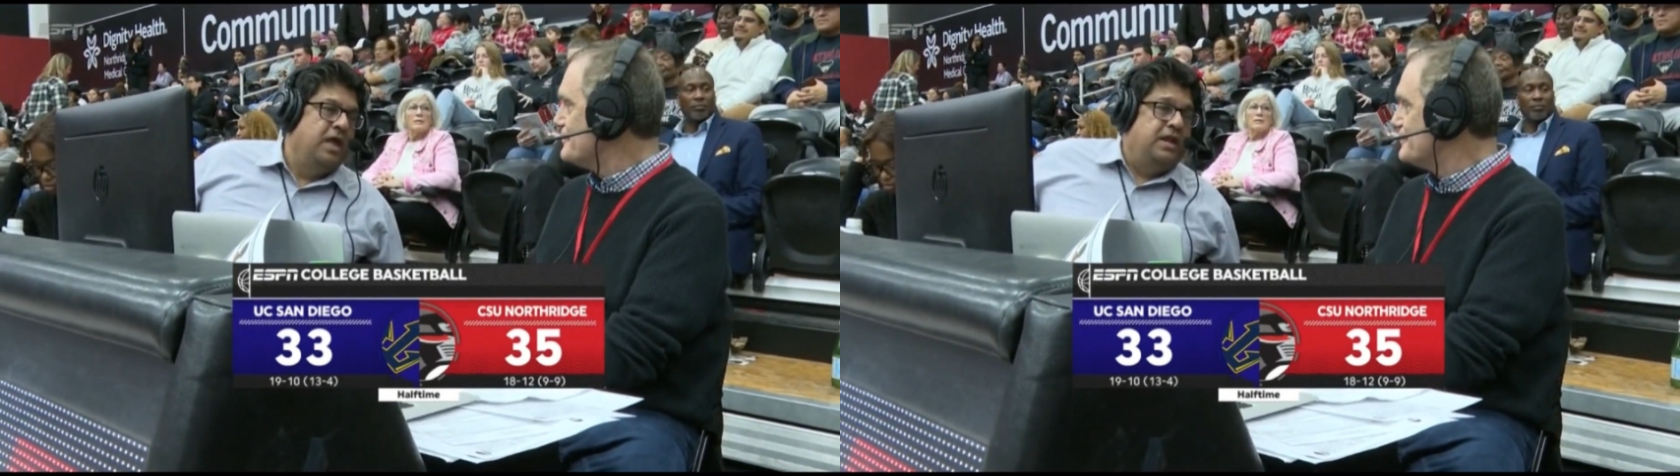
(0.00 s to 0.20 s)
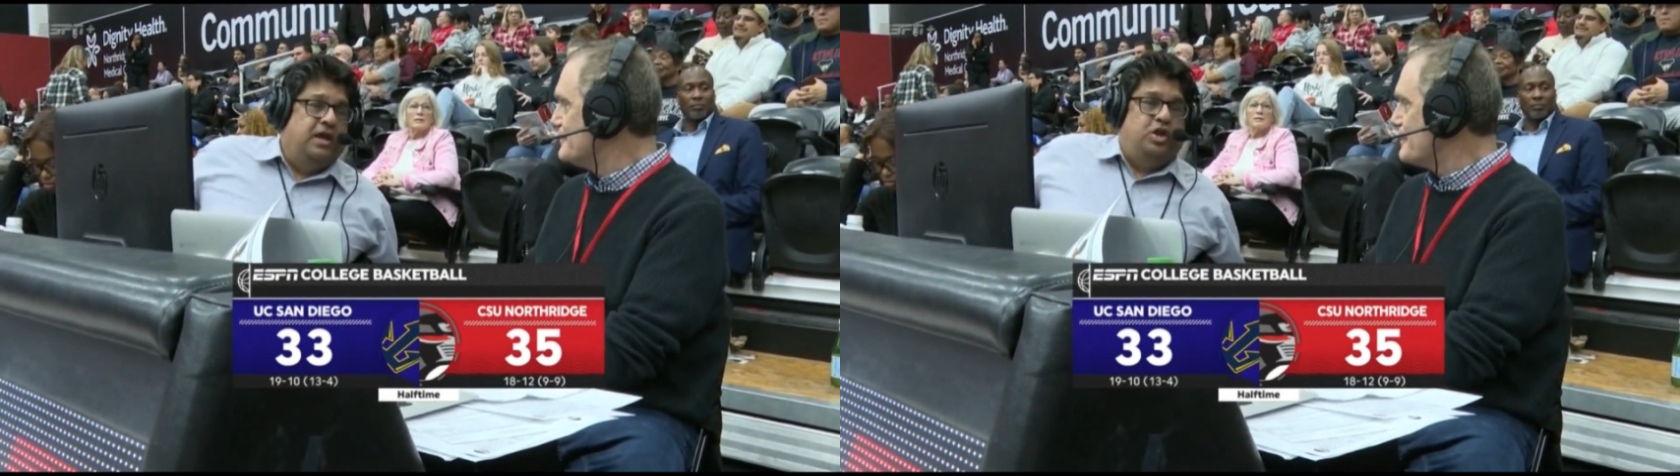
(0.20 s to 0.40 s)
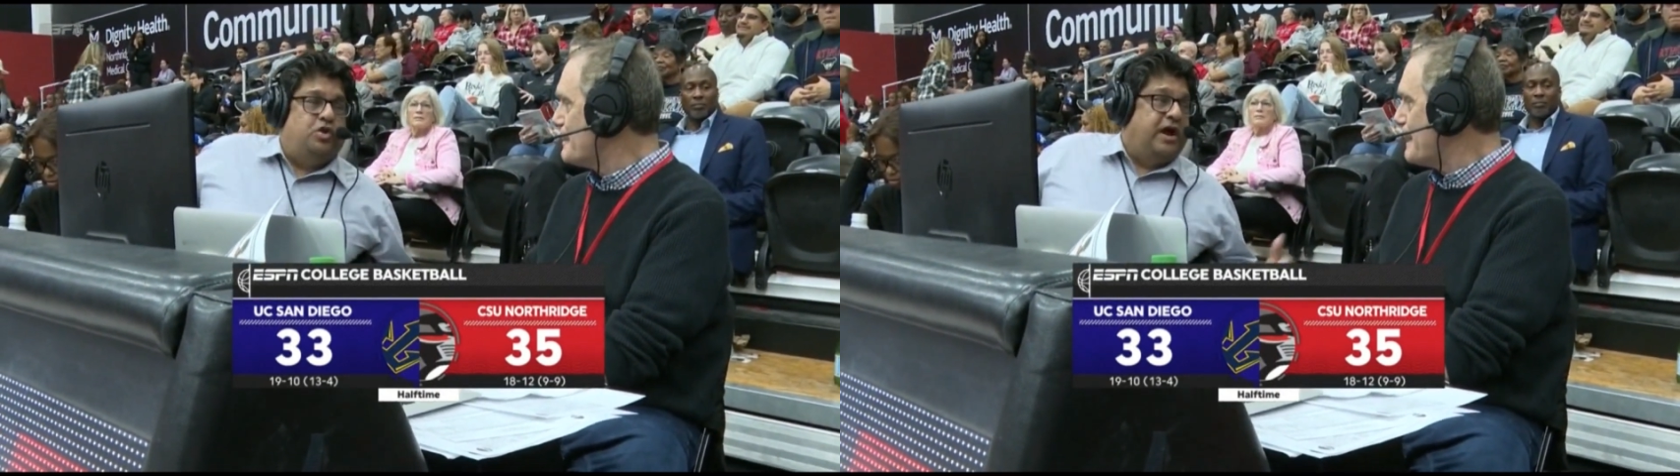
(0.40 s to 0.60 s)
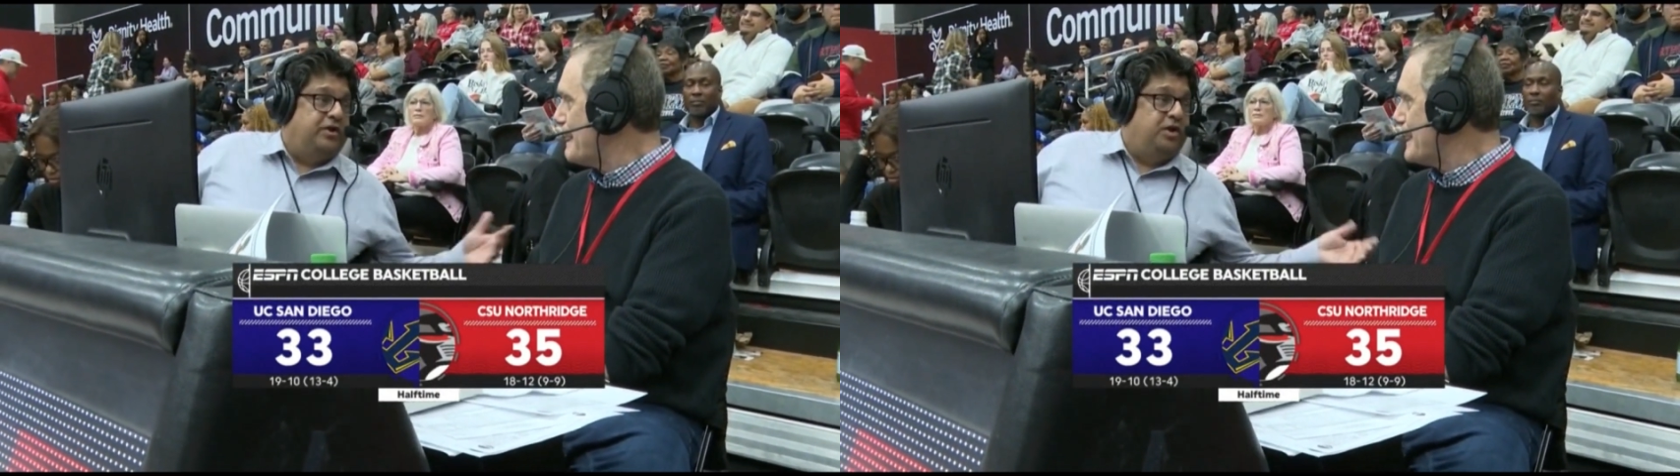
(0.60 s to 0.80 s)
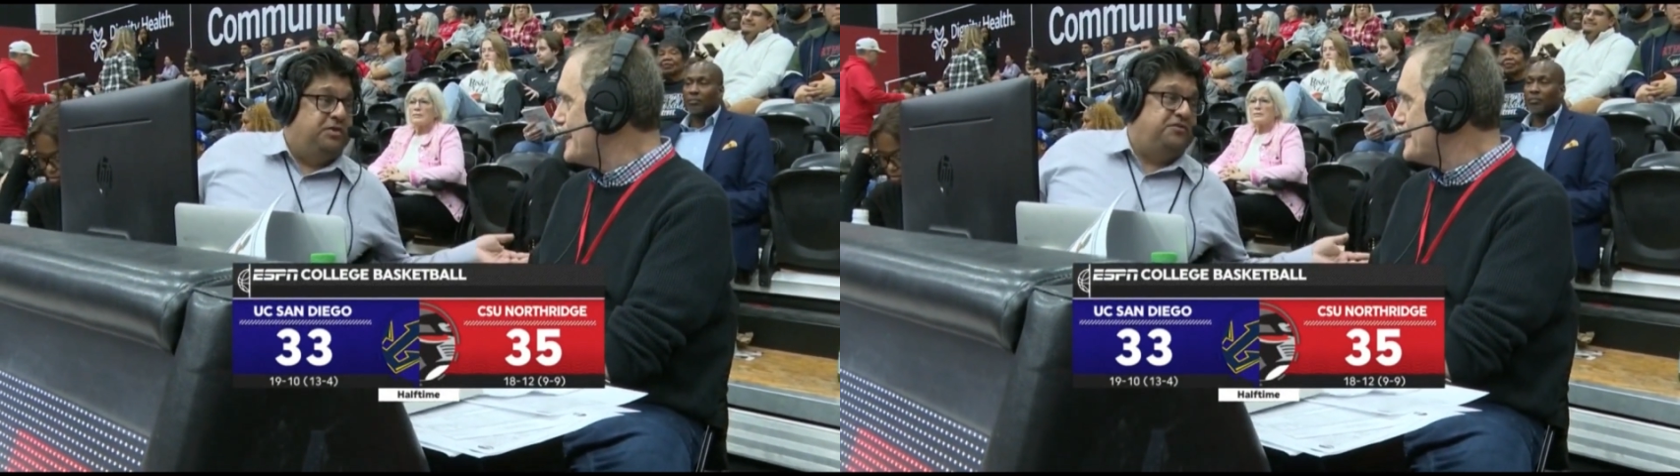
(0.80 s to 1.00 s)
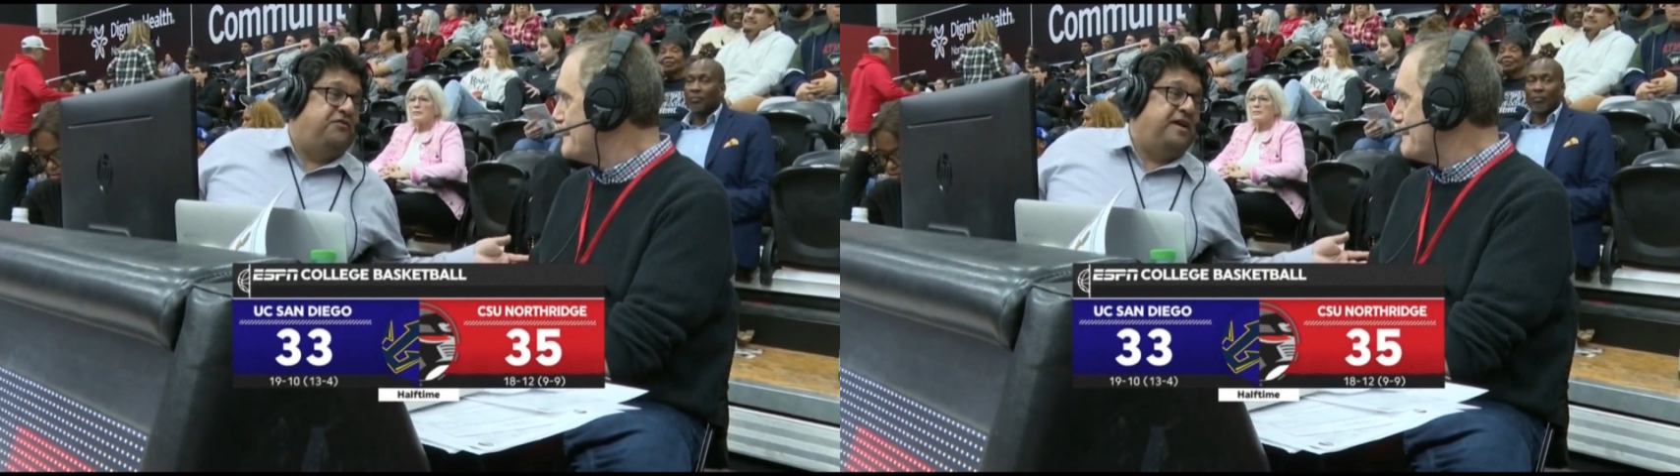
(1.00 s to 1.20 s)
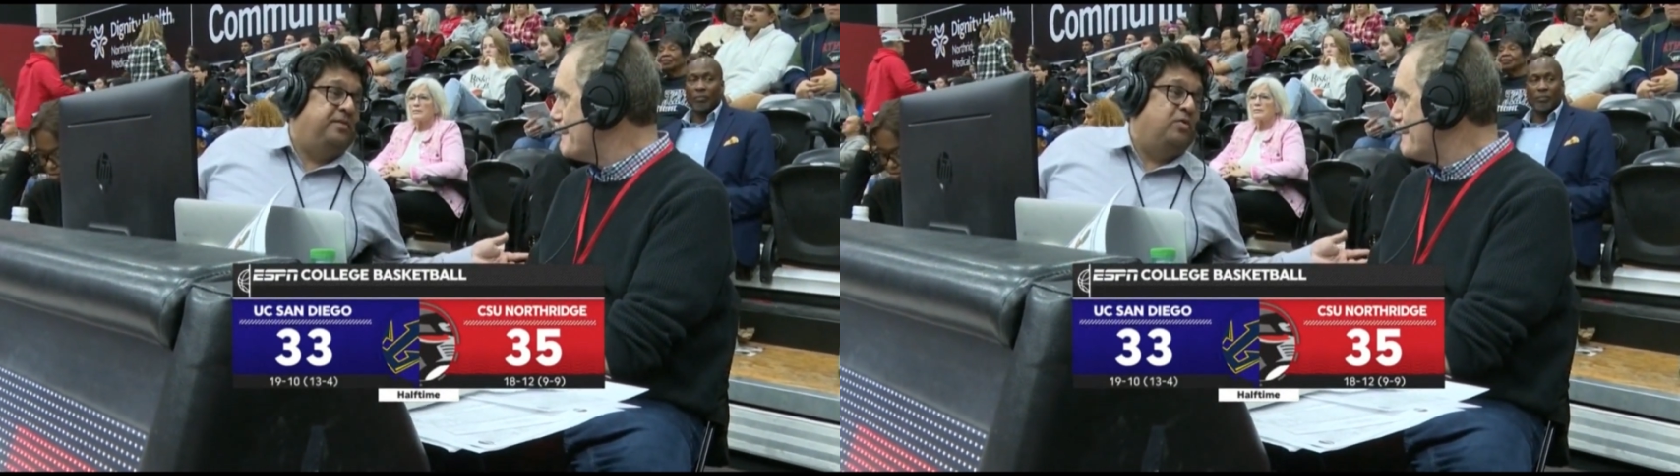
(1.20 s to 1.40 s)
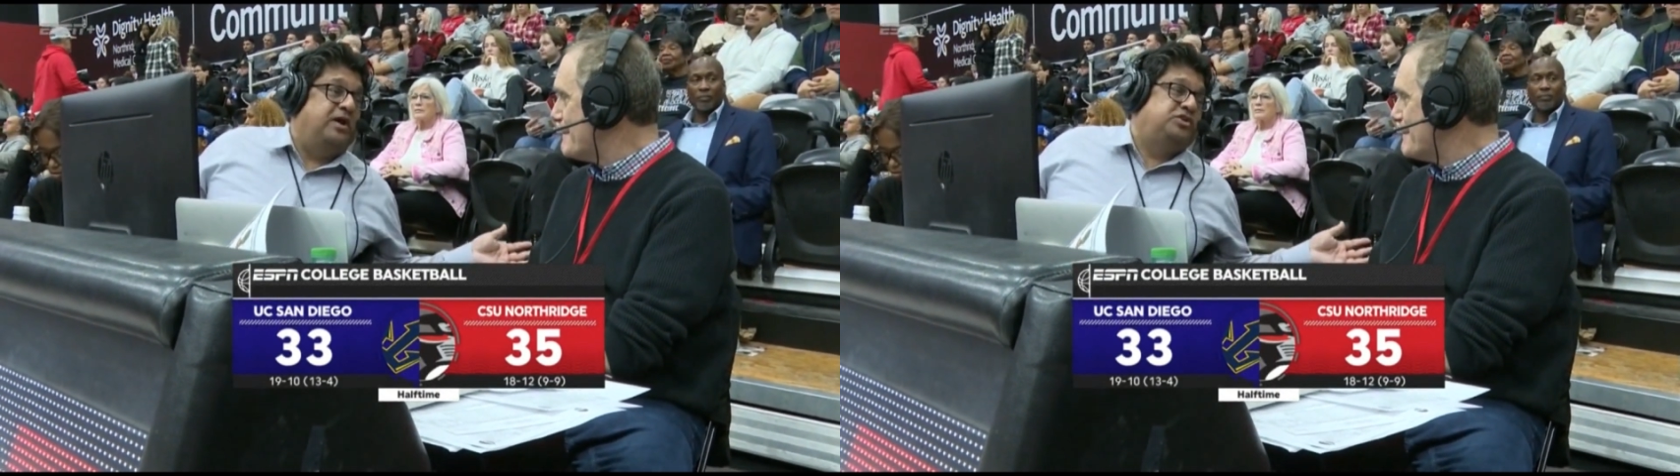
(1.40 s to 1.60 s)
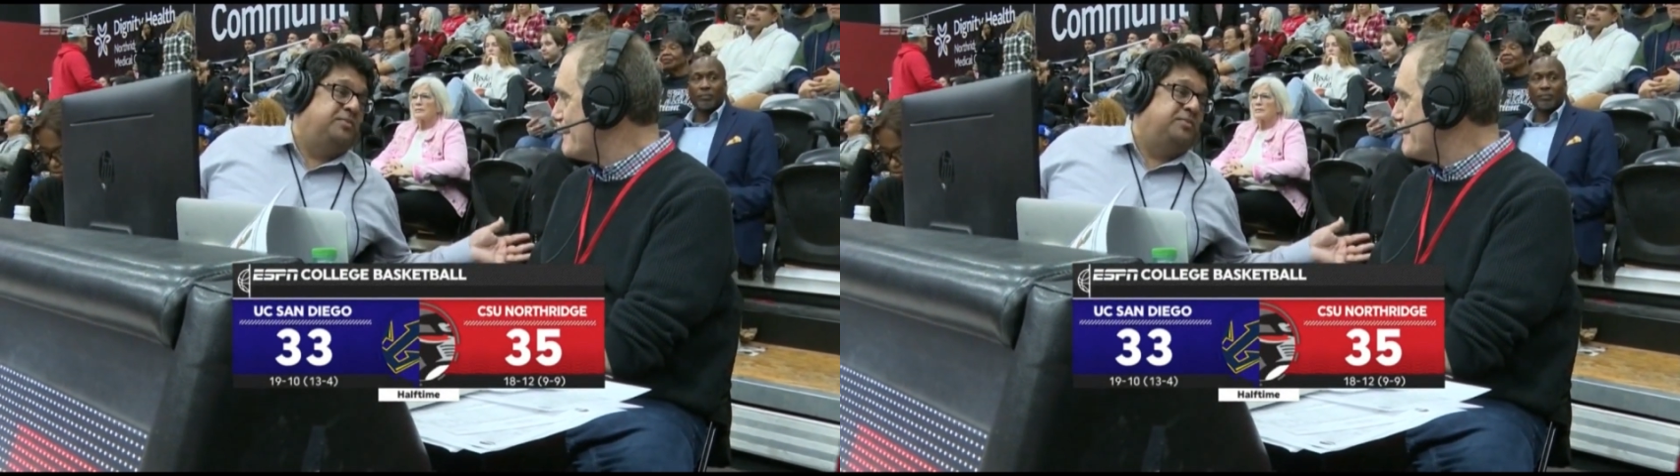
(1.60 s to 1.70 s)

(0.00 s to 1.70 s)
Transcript: I know you're out here with the family watching